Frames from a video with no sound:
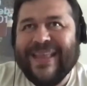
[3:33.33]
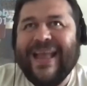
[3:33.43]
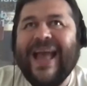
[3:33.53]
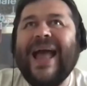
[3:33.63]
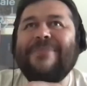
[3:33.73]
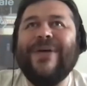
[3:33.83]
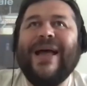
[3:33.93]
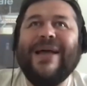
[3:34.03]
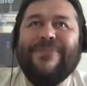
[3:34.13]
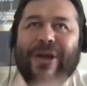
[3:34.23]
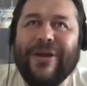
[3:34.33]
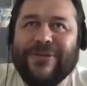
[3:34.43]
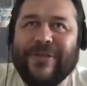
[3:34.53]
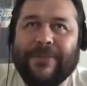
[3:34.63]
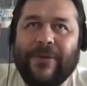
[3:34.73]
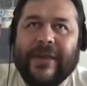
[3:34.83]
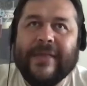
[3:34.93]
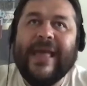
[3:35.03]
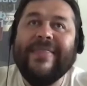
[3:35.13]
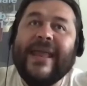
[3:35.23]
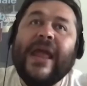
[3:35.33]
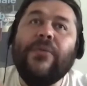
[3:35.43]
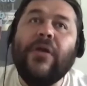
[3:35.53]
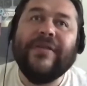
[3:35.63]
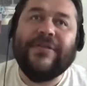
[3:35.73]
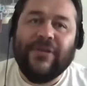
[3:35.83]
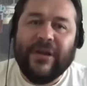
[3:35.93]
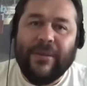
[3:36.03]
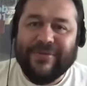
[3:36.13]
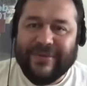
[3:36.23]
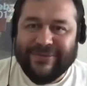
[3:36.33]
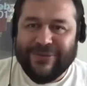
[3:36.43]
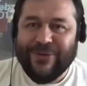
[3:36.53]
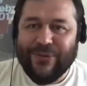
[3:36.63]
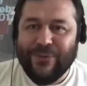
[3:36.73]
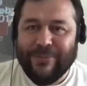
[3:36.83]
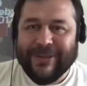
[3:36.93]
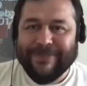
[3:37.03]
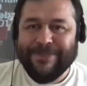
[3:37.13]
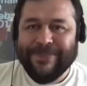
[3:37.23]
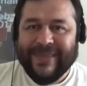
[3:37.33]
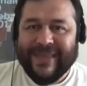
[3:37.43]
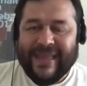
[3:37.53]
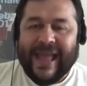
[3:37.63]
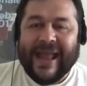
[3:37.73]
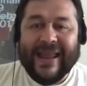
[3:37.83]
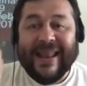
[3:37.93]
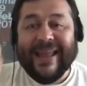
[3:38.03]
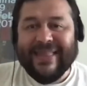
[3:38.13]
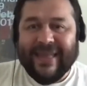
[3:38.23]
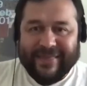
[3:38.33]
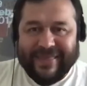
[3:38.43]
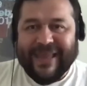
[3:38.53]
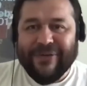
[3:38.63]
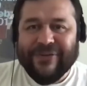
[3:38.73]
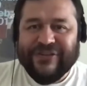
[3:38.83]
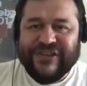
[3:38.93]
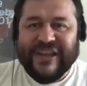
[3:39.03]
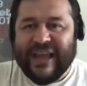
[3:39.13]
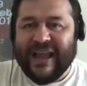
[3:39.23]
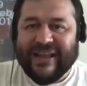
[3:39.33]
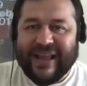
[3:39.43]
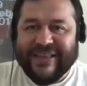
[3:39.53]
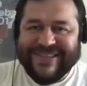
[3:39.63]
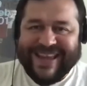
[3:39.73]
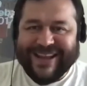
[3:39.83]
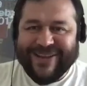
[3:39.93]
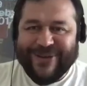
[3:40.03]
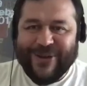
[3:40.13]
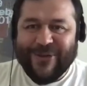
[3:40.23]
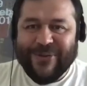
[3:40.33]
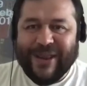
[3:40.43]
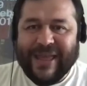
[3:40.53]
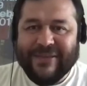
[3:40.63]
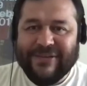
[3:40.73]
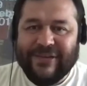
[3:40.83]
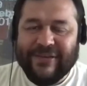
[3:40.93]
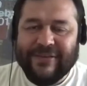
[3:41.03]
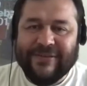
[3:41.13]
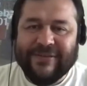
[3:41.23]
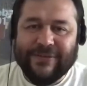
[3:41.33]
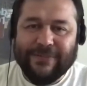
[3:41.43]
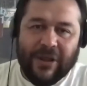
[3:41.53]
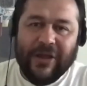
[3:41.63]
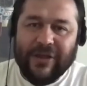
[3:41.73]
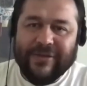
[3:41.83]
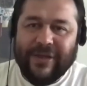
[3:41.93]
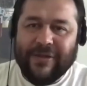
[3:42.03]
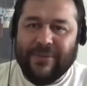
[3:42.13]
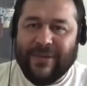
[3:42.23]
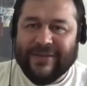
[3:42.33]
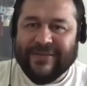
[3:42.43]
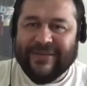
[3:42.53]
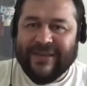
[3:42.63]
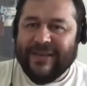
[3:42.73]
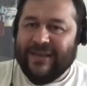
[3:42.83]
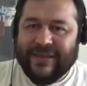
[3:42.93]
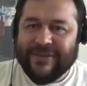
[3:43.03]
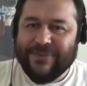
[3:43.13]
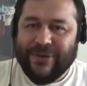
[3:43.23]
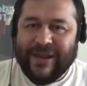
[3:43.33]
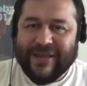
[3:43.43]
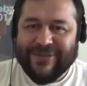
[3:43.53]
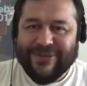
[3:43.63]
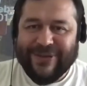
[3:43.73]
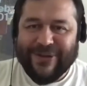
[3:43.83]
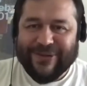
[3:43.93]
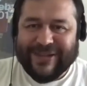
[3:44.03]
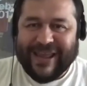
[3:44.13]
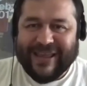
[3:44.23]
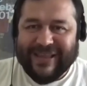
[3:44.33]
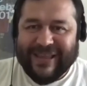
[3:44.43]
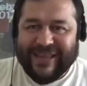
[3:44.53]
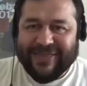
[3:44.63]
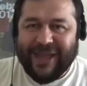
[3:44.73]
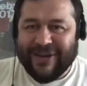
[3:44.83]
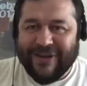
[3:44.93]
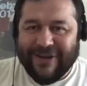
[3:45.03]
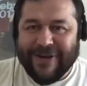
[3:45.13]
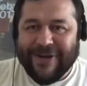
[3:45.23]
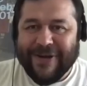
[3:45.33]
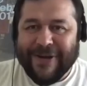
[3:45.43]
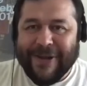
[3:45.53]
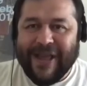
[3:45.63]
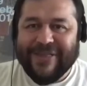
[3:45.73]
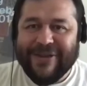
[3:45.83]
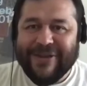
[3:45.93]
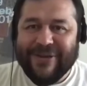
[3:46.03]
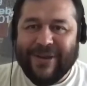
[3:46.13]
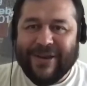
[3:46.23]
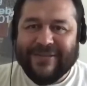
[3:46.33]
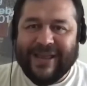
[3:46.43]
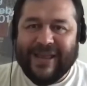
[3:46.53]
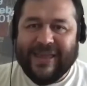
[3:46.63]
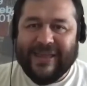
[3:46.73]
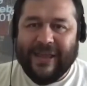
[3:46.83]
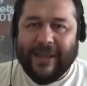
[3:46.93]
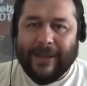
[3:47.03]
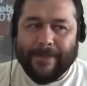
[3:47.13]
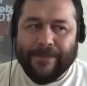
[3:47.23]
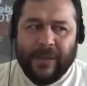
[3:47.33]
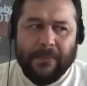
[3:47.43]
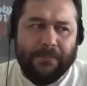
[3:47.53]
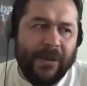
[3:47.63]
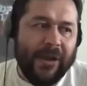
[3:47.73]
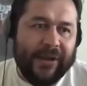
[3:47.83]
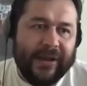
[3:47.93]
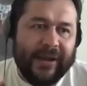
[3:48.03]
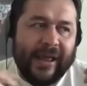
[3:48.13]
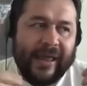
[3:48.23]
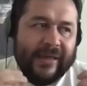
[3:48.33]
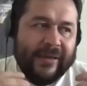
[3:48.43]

I brought her to the project, and then I wrote the story about these two women. And I like the idea of Jing and Yang. Like she's blonde, the other one is brunette. Like dark hair, and the other one is like very like